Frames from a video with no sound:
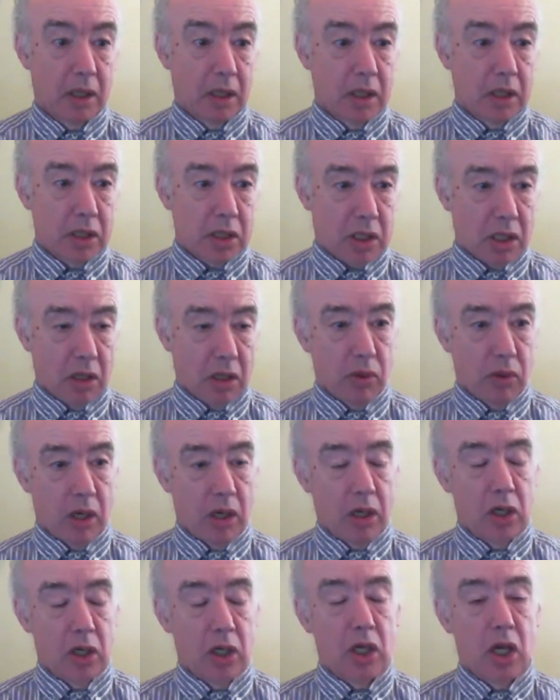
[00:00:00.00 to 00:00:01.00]
So
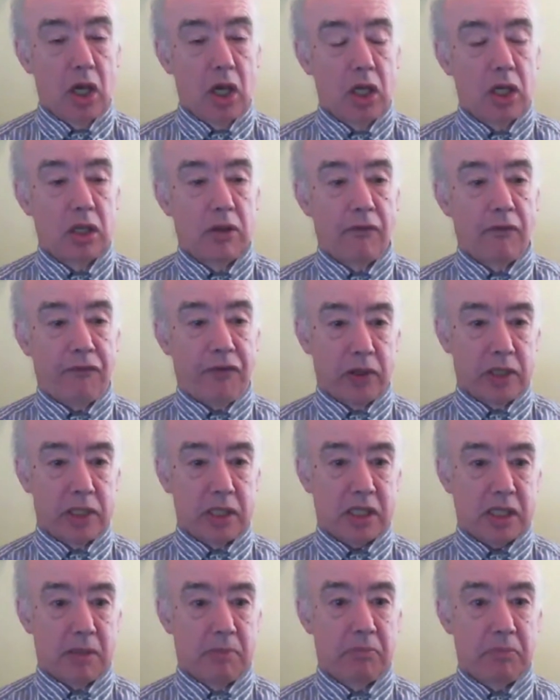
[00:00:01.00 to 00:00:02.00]
find
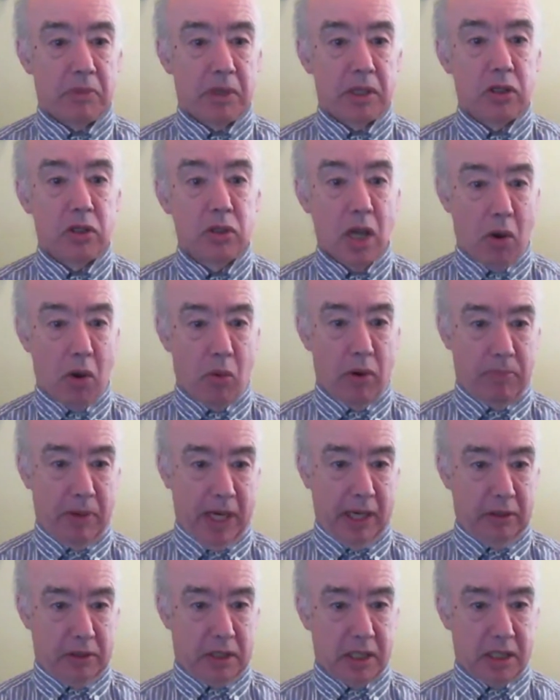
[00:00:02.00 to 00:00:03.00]
something you know
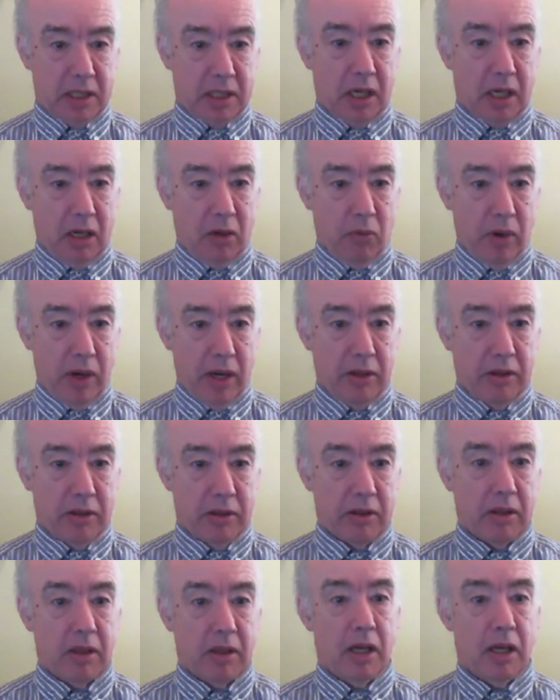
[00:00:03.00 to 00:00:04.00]
about to start with
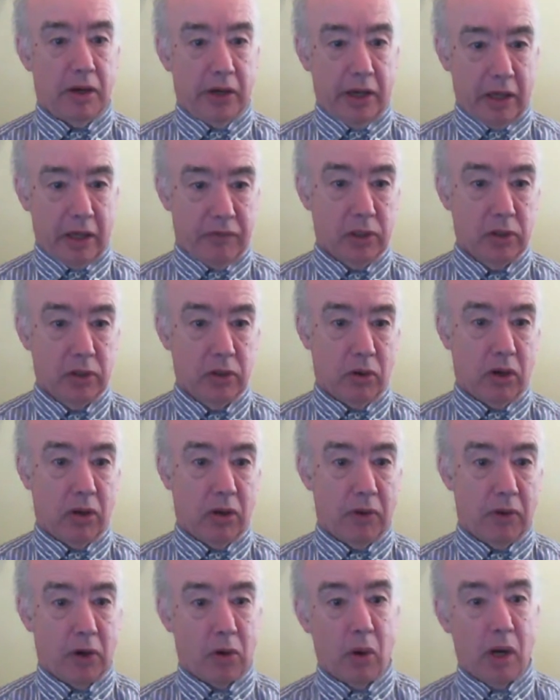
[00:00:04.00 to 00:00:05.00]
and have a look at
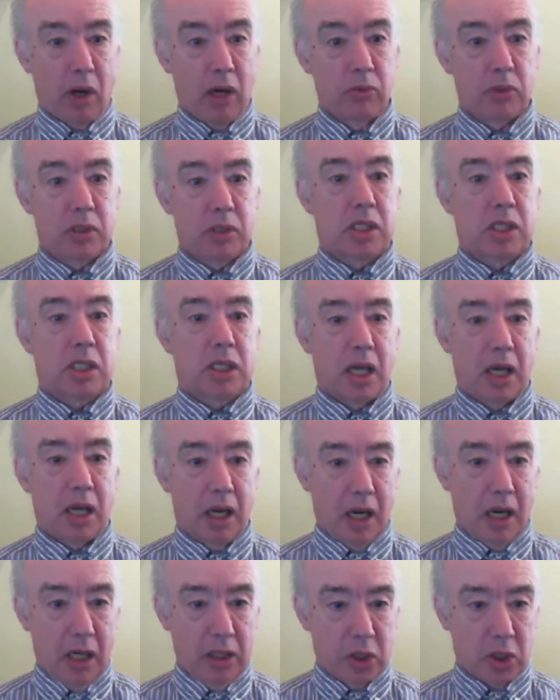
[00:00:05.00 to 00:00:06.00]
the quotes
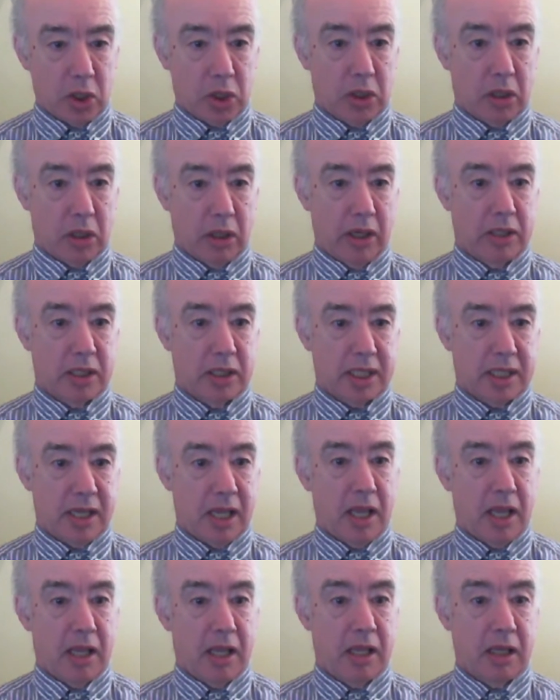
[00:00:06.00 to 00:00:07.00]
and try and
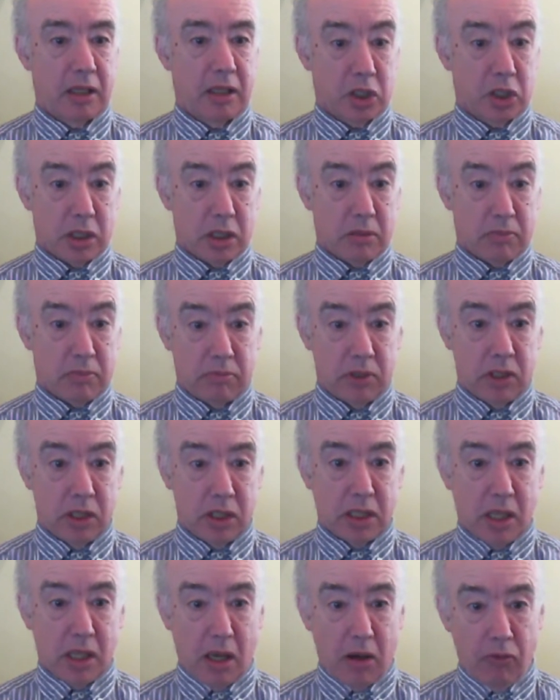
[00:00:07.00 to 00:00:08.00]
see just
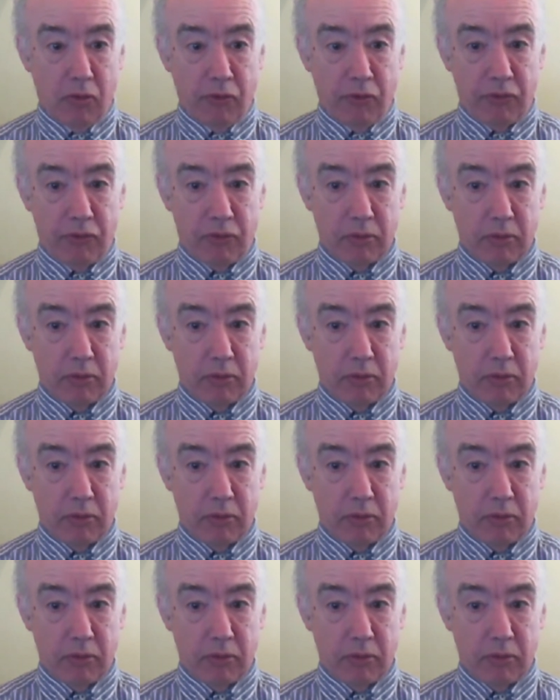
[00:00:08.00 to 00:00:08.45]
yourself.